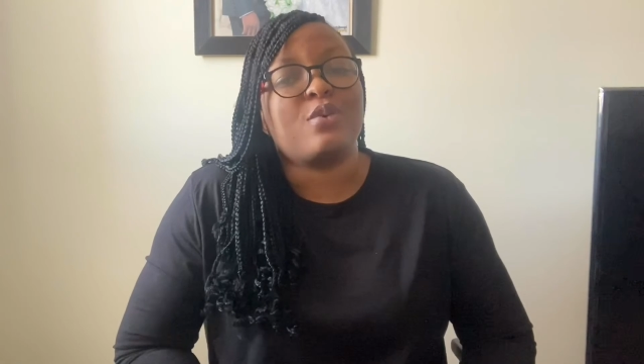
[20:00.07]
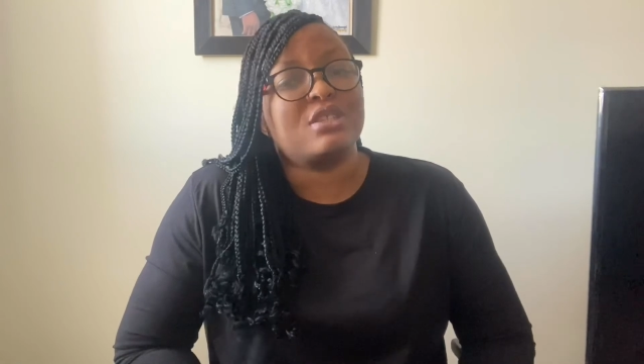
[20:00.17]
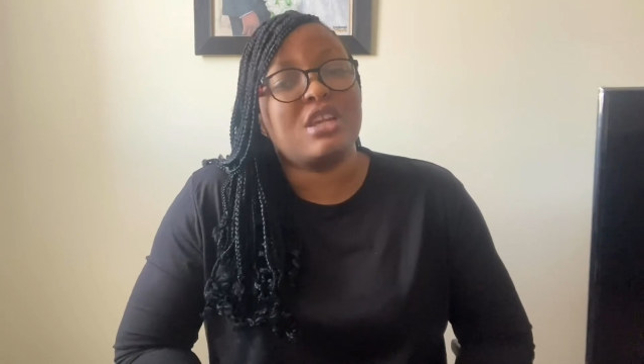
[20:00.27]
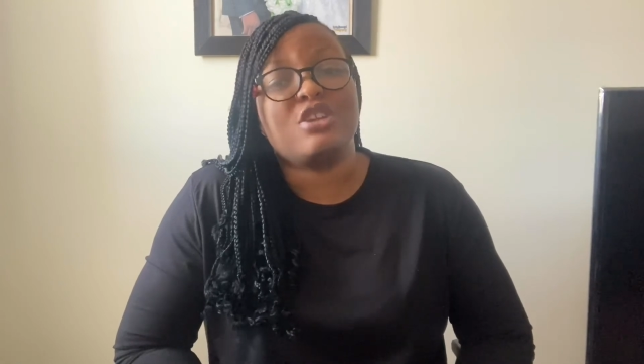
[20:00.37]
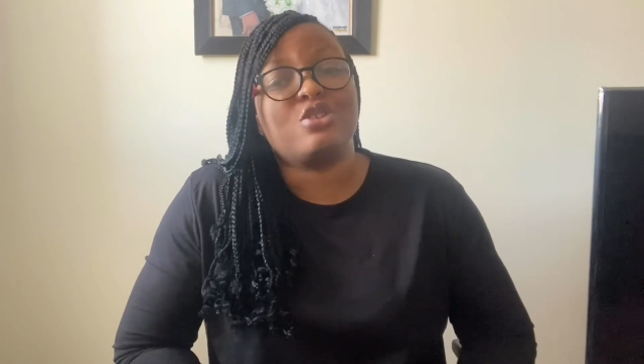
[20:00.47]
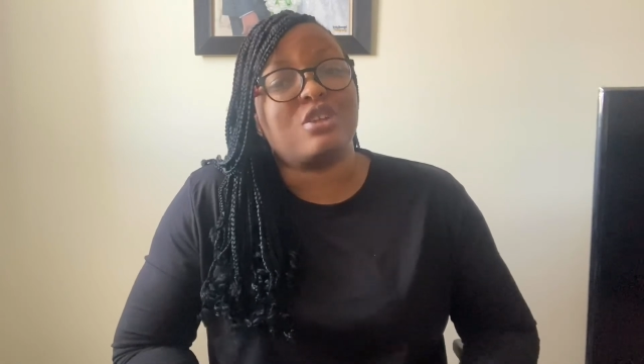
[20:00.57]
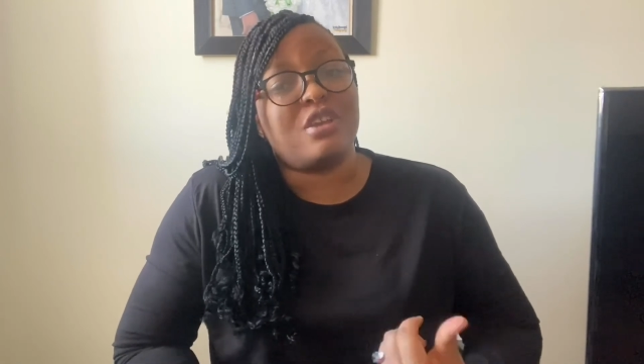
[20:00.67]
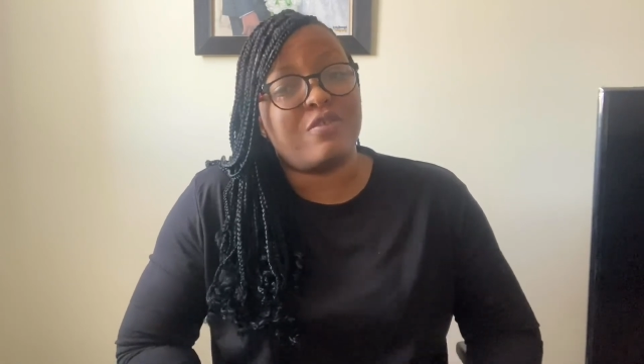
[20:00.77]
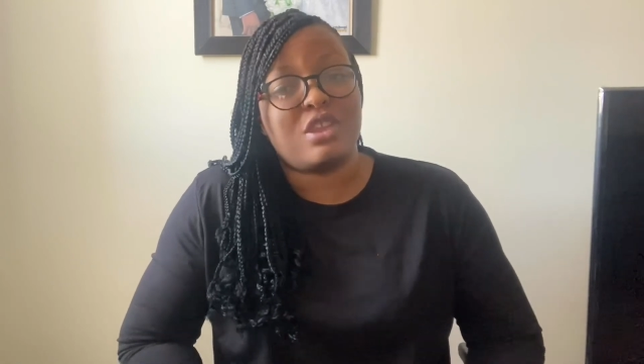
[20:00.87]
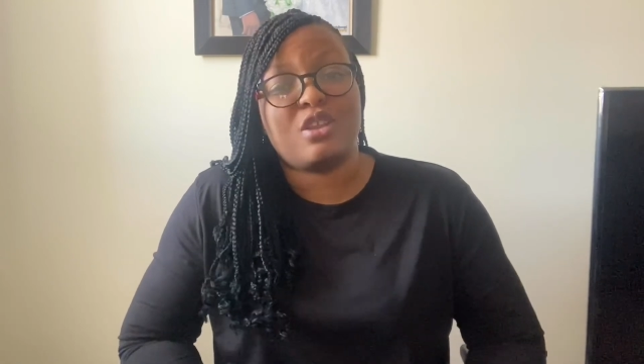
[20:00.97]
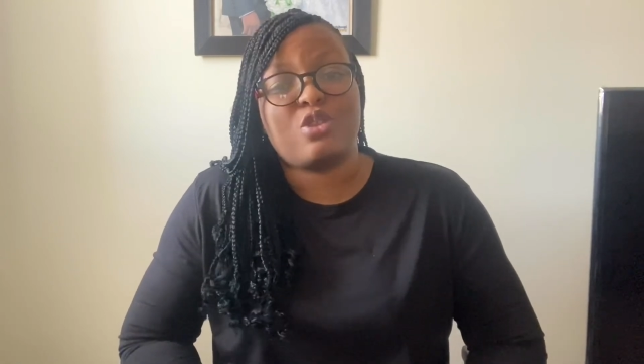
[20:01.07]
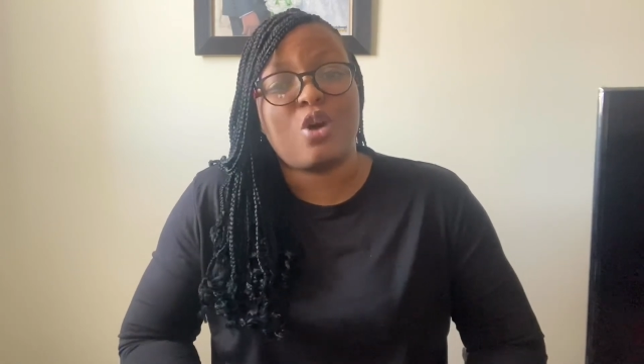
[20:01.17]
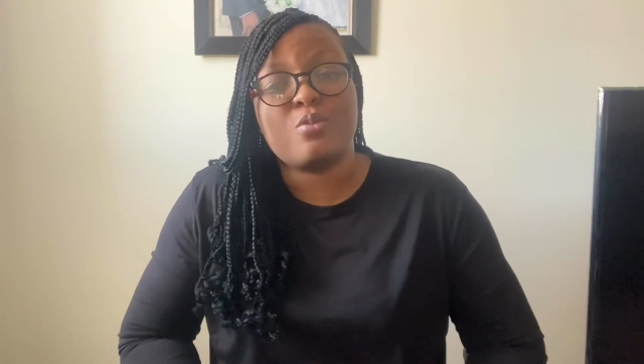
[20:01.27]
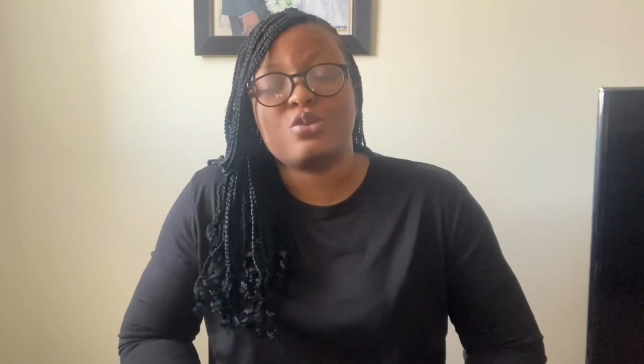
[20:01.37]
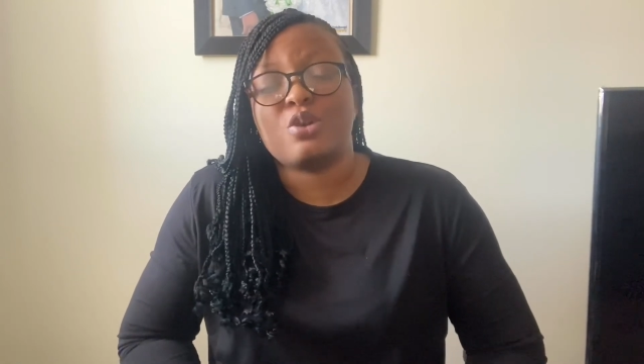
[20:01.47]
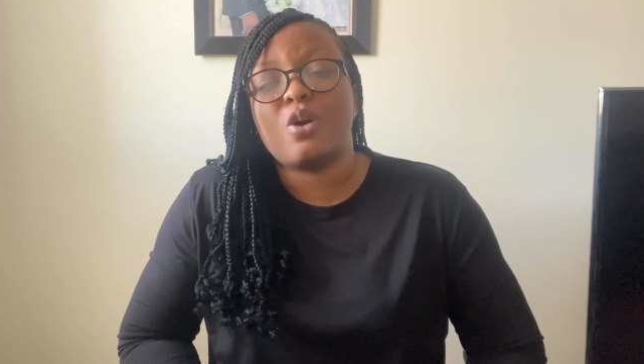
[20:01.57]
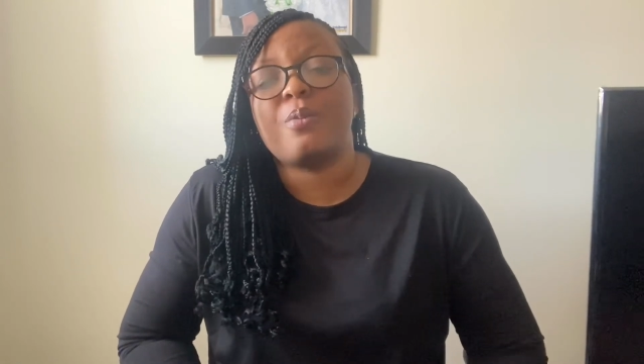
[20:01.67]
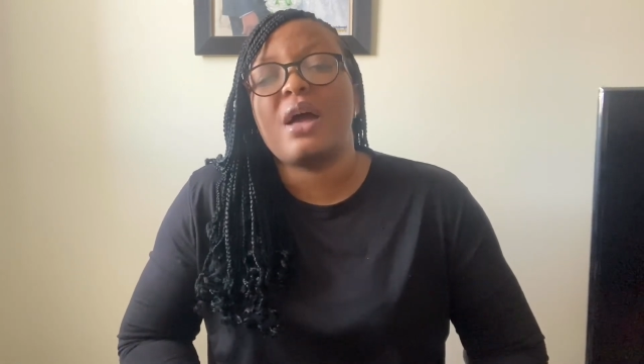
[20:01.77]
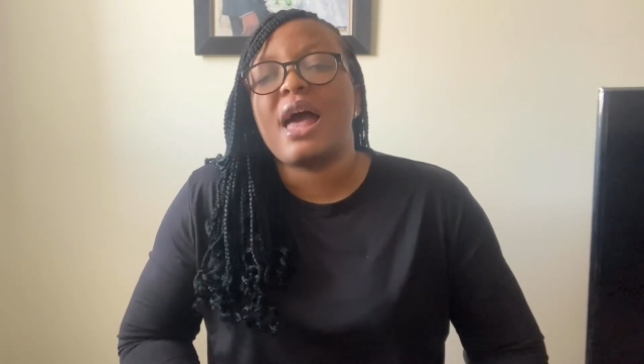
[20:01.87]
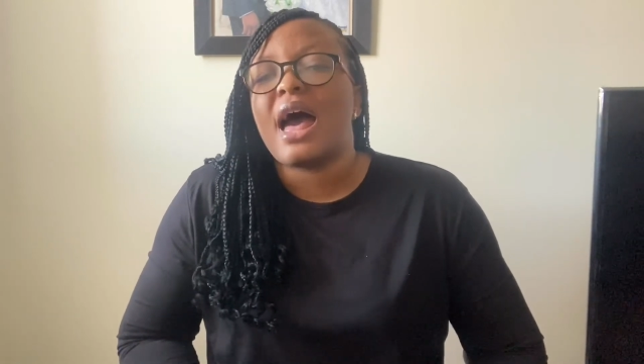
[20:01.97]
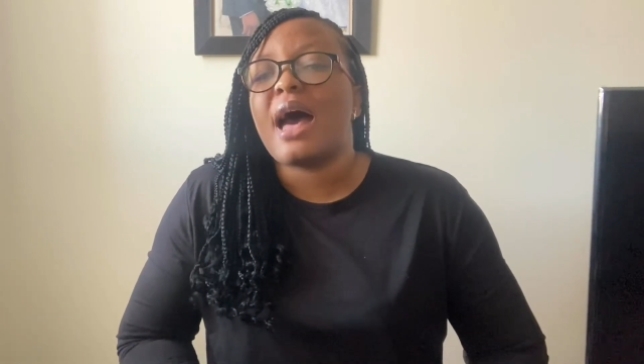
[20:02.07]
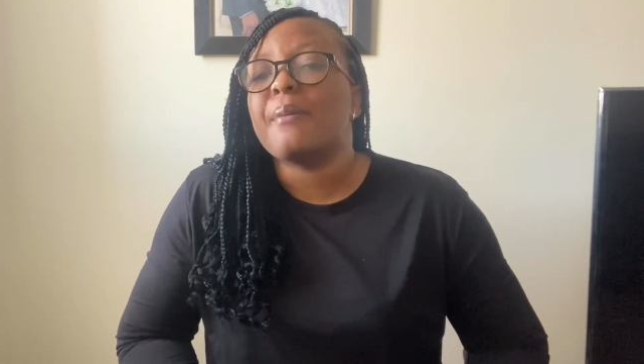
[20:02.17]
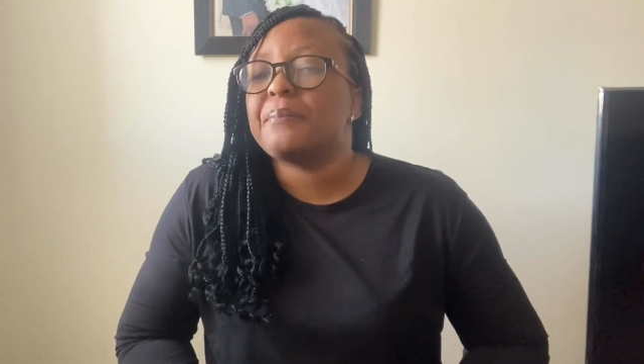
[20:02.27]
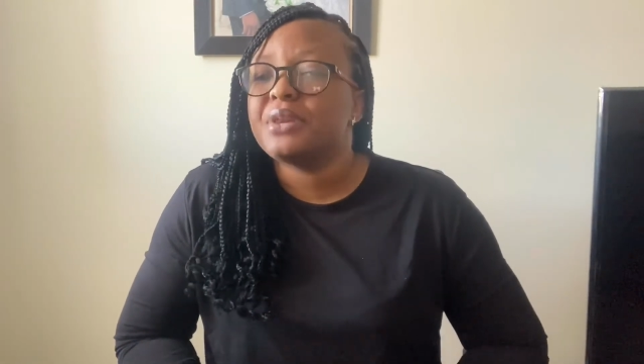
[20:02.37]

say you should give it a thumbs up, and